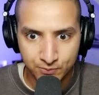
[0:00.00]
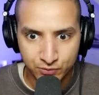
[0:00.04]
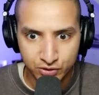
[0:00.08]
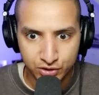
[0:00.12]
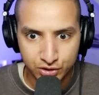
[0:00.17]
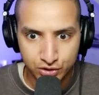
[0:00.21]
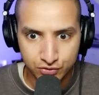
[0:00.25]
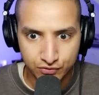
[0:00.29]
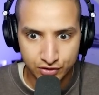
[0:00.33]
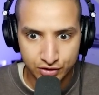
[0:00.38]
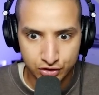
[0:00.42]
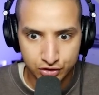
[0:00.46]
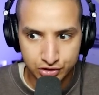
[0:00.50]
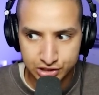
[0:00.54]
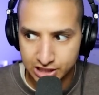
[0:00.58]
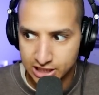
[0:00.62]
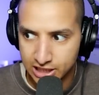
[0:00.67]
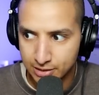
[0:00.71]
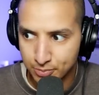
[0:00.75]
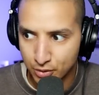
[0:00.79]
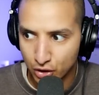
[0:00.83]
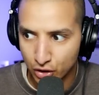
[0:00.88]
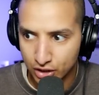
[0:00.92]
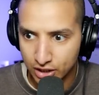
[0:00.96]
So if I just
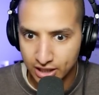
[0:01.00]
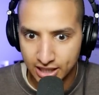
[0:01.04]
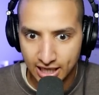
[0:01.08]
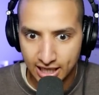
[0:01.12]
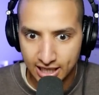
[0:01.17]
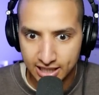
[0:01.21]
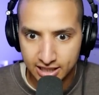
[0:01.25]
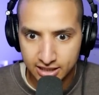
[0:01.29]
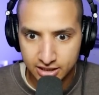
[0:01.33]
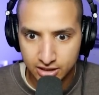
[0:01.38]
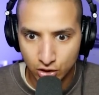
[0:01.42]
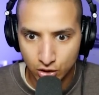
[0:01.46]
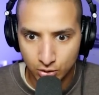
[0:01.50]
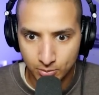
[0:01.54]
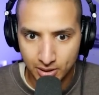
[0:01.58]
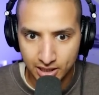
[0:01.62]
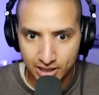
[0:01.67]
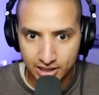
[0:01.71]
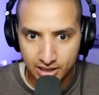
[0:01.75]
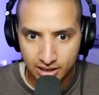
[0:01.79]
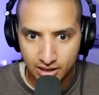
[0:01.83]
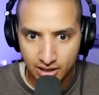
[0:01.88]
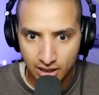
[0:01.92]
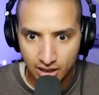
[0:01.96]
keep looking at it, no
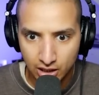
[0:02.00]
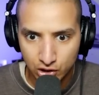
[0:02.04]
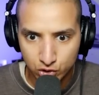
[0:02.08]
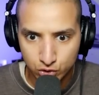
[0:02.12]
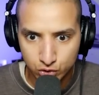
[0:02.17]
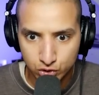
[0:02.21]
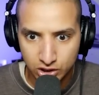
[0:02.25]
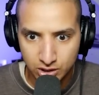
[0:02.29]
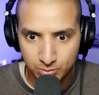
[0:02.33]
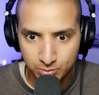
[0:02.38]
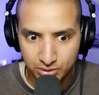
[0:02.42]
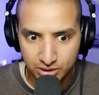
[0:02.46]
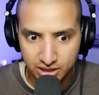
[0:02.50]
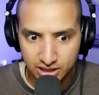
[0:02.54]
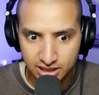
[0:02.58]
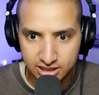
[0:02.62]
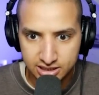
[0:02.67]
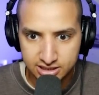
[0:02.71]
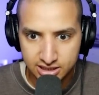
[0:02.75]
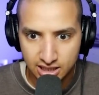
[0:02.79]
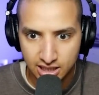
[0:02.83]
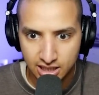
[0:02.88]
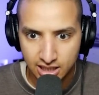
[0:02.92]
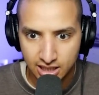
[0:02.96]
matter how creepy it
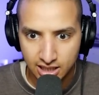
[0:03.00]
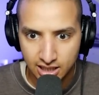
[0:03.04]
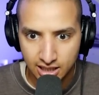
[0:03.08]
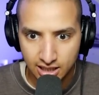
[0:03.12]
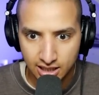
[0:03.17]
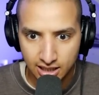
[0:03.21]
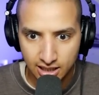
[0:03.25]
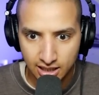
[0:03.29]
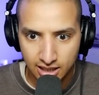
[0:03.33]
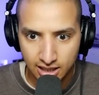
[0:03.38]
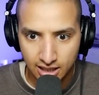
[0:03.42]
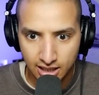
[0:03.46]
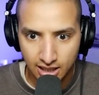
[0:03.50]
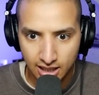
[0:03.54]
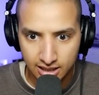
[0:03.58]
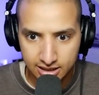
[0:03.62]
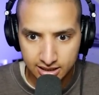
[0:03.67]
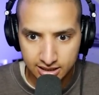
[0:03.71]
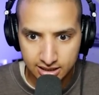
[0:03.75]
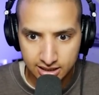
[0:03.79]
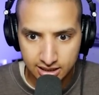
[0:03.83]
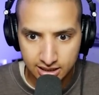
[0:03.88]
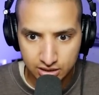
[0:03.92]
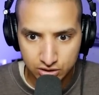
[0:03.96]
is, I
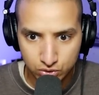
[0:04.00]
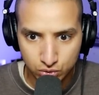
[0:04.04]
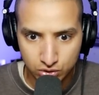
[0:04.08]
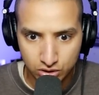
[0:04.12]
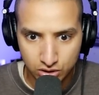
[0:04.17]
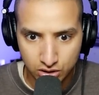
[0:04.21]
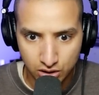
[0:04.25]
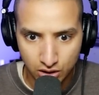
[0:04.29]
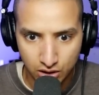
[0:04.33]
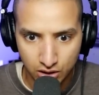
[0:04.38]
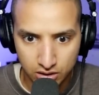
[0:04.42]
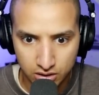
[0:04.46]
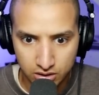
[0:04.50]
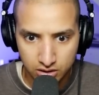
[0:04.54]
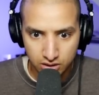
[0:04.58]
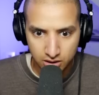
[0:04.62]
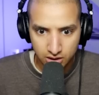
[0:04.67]
can get to the car.